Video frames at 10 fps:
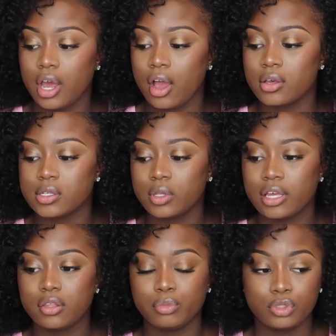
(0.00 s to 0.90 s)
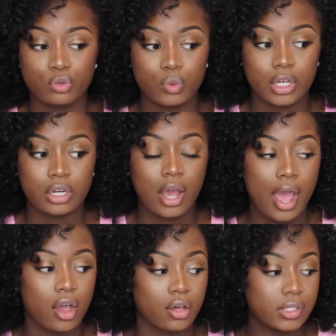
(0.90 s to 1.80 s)
I also like the blue one.
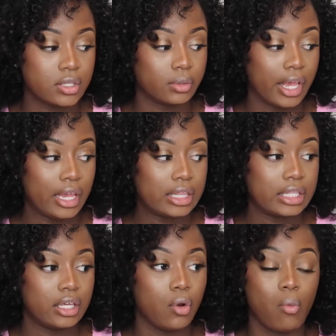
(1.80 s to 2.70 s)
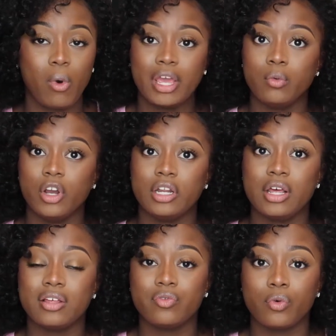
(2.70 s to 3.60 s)
I also like the white one,
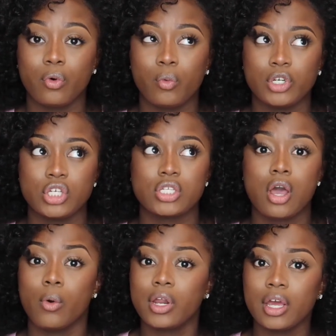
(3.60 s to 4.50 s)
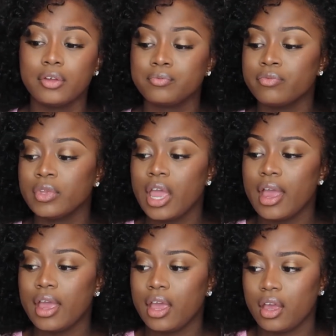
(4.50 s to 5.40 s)
which is coconut,
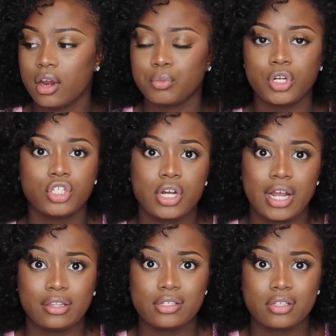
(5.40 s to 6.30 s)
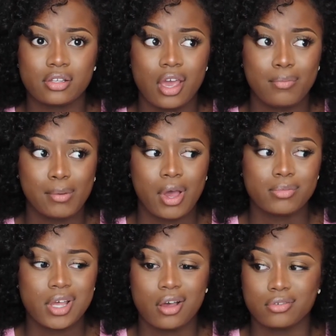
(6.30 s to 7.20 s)
and I'm pretty sure I got this at my
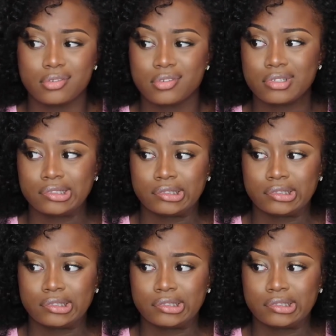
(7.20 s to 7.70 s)
mom's house.